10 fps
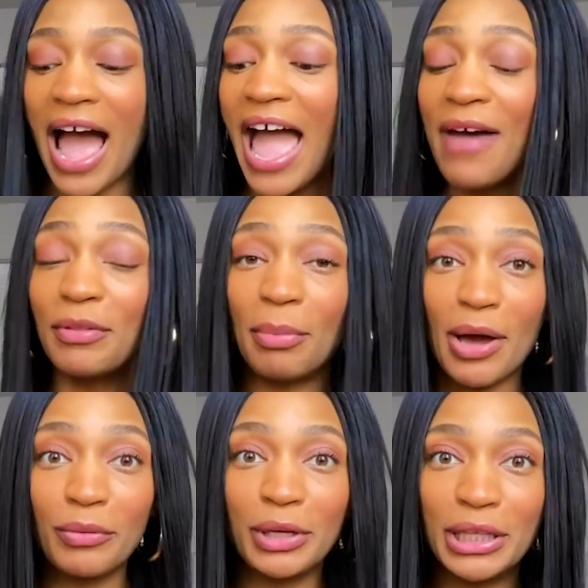I have the
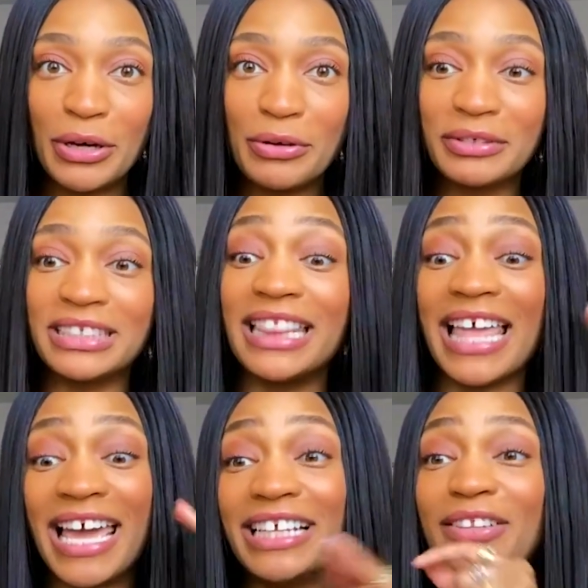bottle closed.
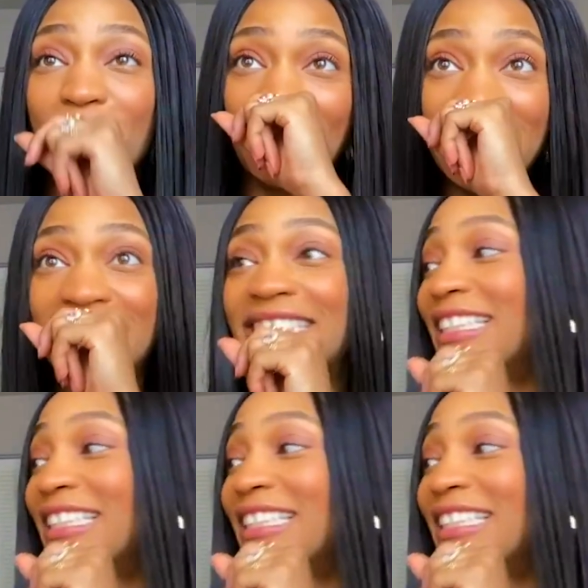That is, these